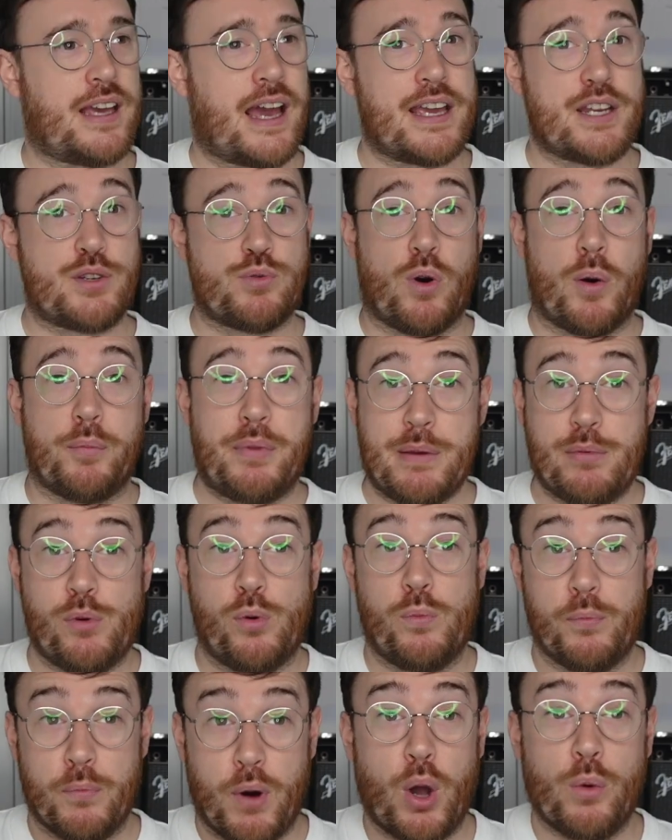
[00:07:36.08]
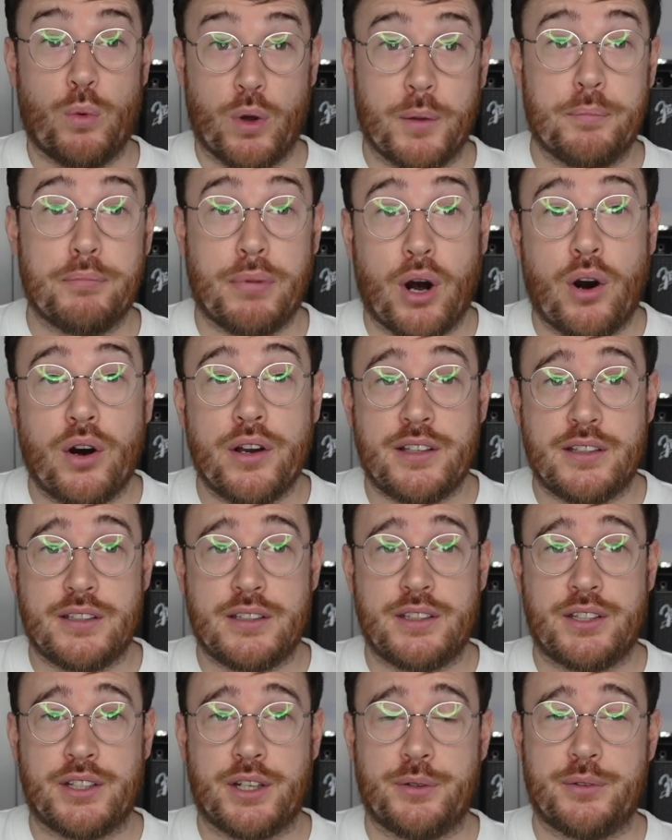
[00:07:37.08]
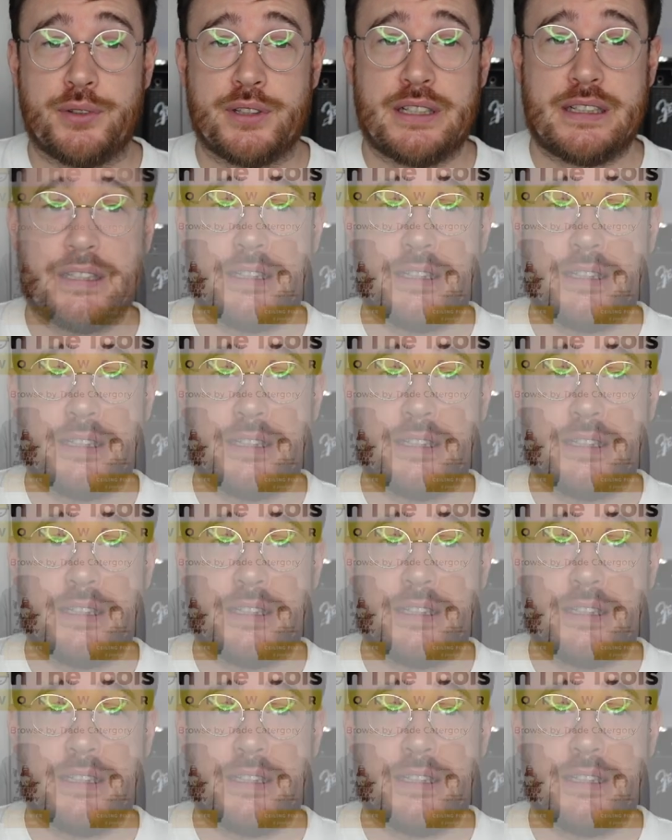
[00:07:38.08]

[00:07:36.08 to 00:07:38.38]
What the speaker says: gauge what people might want to buy, you know,